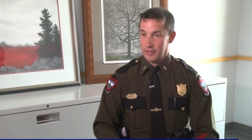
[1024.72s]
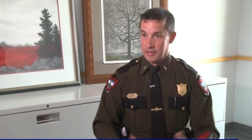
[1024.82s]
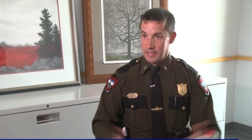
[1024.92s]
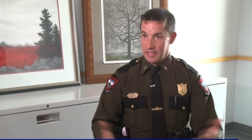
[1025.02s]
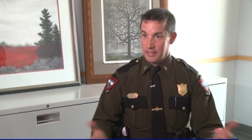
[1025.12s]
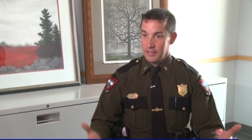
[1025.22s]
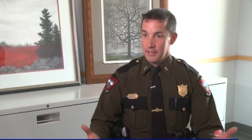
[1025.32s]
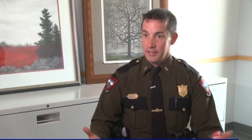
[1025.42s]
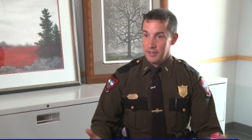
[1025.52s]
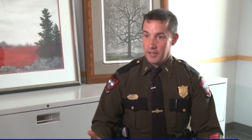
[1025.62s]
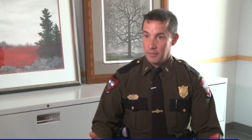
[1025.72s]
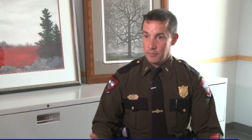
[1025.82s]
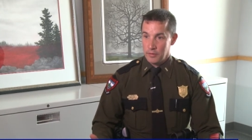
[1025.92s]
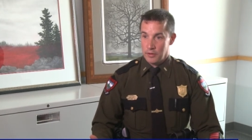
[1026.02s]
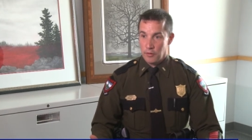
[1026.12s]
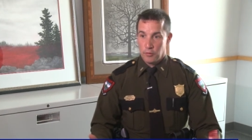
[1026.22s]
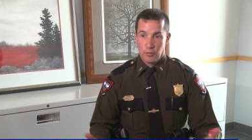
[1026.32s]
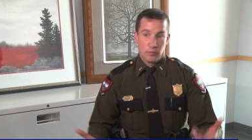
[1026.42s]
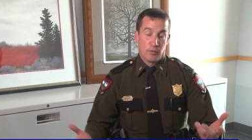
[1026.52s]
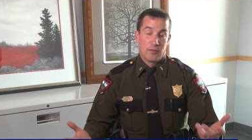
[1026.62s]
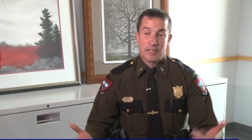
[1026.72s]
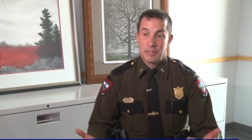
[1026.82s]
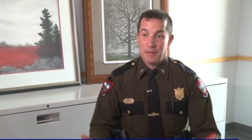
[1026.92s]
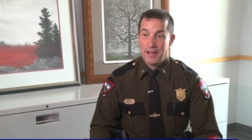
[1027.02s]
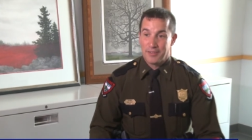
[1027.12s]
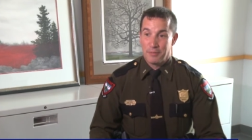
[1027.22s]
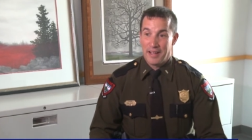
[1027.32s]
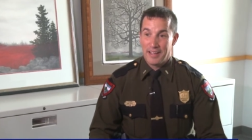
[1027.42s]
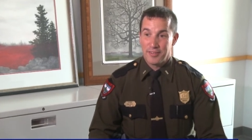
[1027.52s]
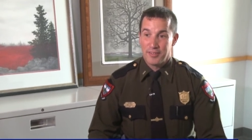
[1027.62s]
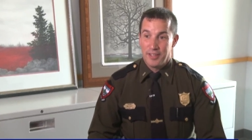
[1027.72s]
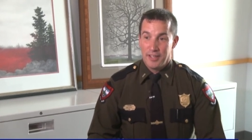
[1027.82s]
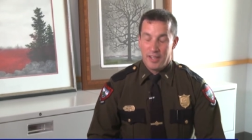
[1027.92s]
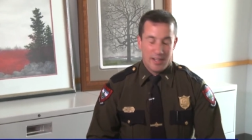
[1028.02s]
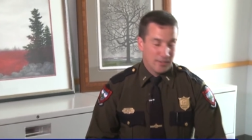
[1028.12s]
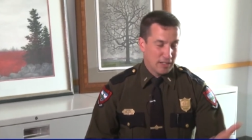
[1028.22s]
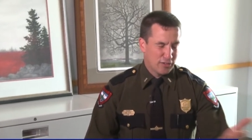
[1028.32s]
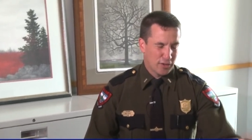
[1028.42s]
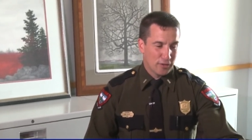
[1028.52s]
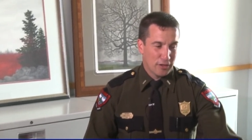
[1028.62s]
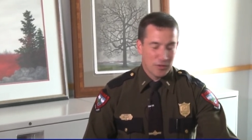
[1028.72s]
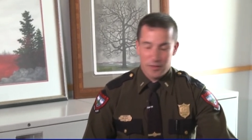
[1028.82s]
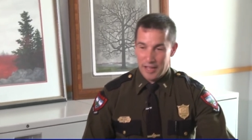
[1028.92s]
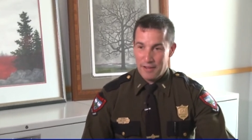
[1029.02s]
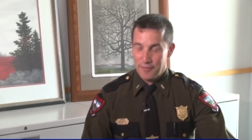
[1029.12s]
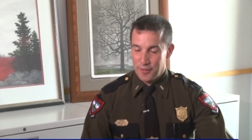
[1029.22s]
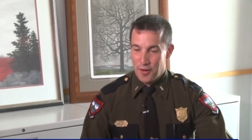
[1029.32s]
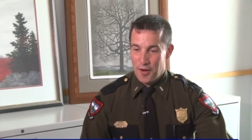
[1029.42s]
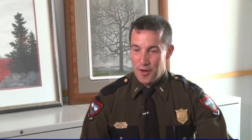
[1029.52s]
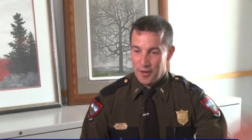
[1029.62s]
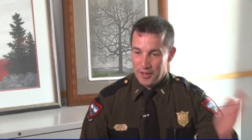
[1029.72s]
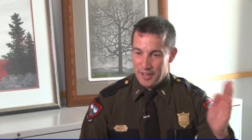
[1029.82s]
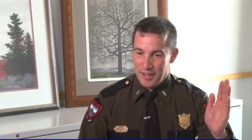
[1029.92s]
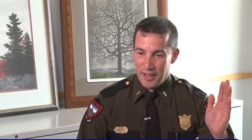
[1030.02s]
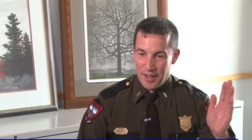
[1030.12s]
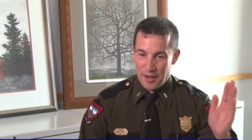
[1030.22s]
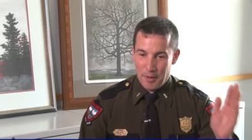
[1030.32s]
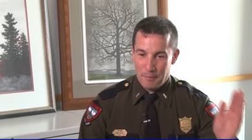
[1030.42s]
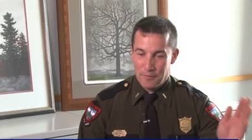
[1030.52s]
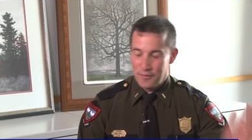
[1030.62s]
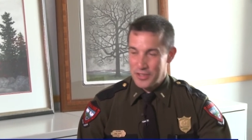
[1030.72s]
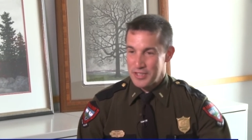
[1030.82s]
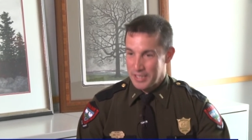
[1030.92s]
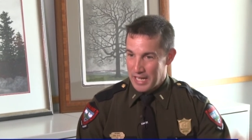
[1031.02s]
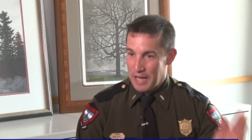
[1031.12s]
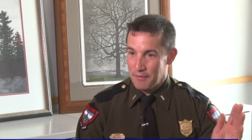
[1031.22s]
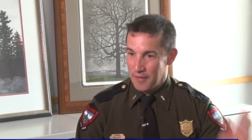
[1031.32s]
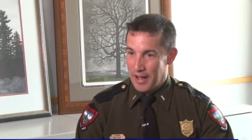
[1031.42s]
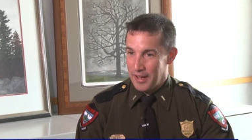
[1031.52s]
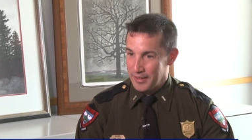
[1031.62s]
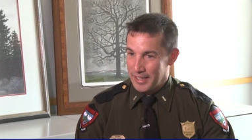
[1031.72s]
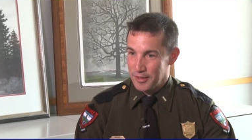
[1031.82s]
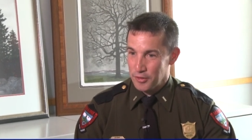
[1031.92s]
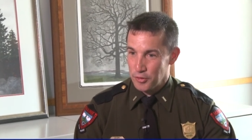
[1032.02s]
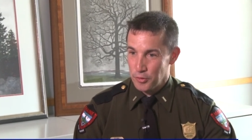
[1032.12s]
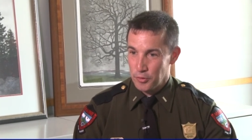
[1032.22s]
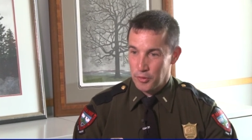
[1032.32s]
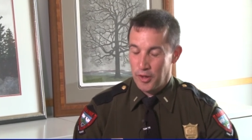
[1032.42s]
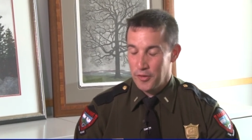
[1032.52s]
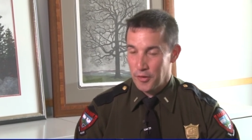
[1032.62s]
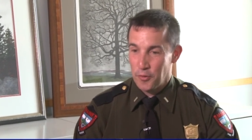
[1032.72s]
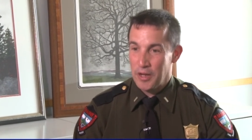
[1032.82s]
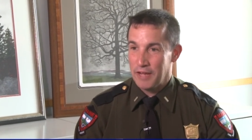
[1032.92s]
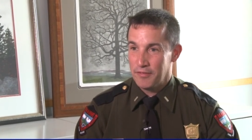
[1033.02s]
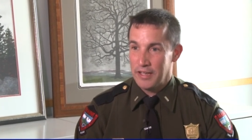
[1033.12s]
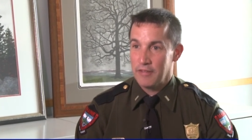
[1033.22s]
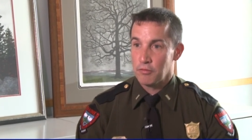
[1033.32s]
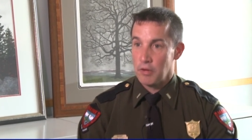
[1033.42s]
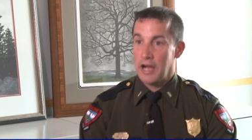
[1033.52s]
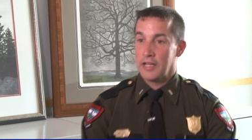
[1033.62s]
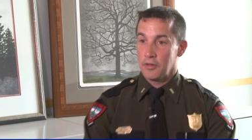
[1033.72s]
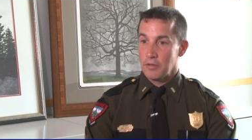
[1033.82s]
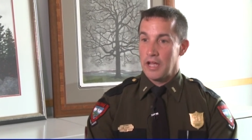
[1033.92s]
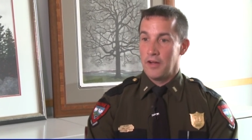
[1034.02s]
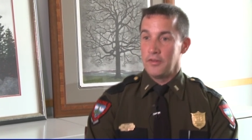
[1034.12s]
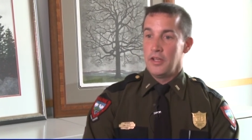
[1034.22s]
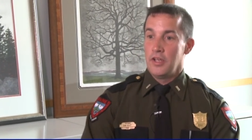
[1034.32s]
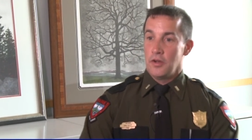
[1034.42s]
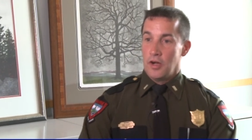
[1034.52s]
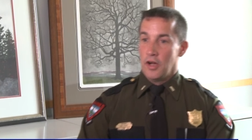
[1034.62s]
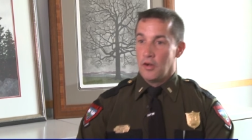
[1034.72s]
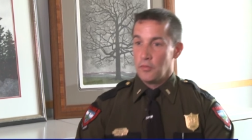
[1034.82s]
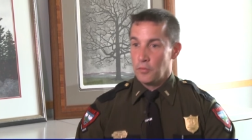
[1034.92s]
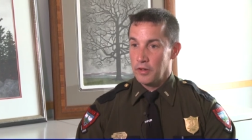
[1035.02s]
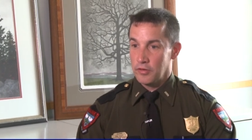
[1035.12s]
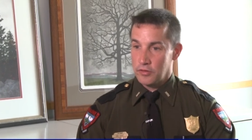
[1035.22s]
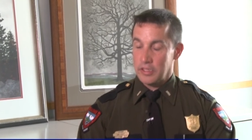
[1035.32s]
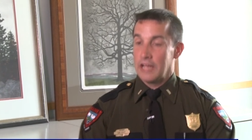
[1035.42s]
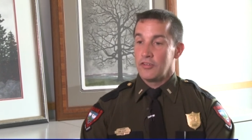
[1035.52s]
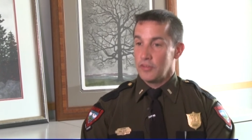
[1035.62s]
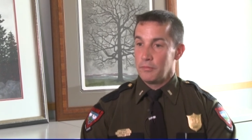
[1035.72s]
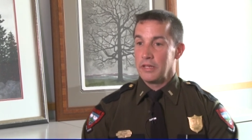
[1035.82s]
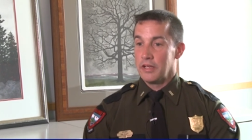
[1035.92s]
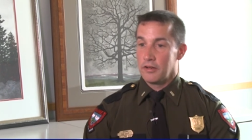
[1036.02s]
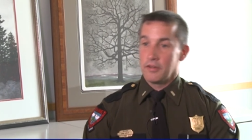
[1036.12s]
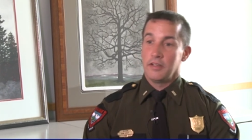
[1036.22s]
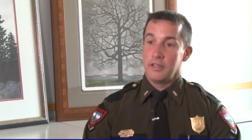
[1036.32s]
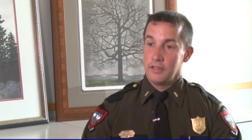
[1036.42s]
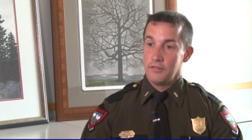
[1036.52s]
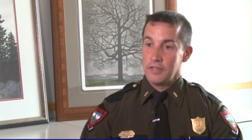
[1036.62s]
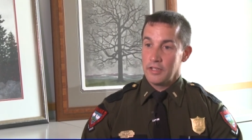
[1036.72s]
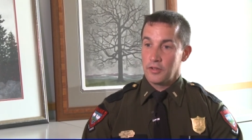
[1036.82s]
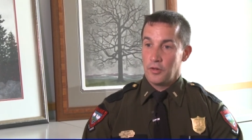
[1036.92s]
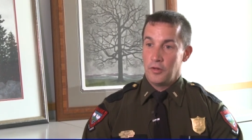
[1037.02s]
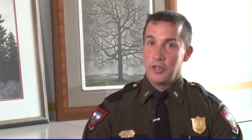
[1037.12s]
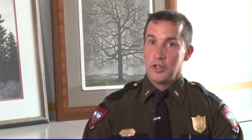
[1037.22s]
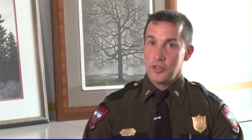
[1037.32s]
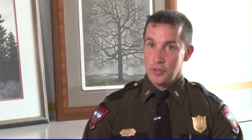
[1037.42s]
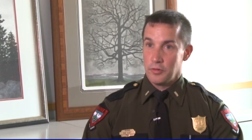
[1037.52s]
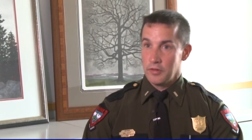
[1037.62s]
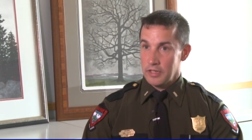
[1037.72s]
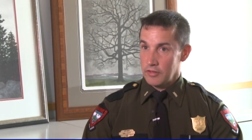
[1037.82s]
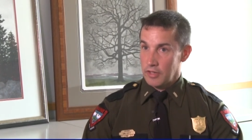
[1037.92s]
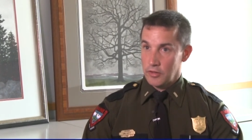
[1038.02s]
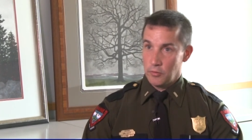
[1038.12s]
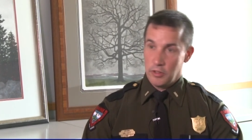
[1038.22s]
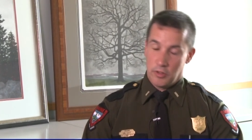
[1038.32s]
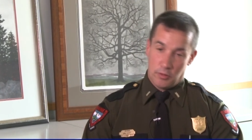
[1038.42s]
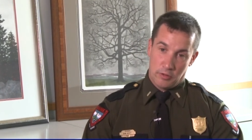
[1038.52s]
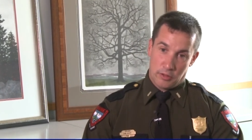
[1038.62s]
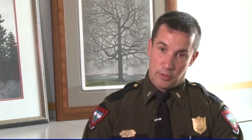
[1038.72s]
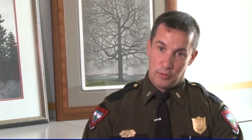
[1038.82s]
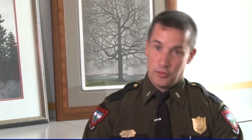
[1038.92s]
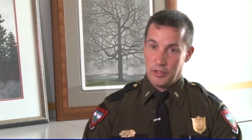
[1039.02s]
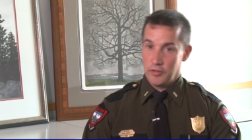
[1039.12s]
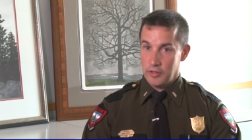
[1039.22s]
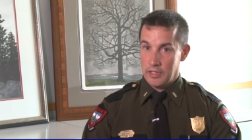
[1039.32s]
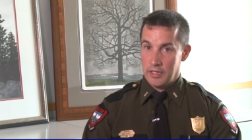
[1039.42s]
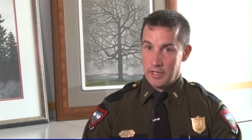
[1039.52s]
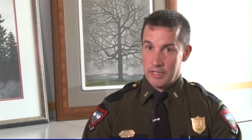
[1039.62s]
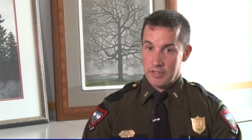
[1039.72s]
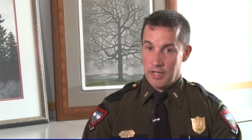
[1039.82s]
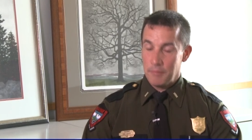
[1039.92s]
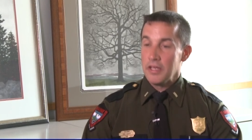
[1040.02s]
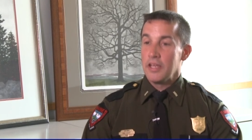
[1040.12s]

that they, um, you know, were, were, victimized by us. Uh, so these are these are lifelong um, fish and game violators who call their way of life riding around uh, with cases of beer in the vehicle, shooting things out the window in closed season and at nighttime.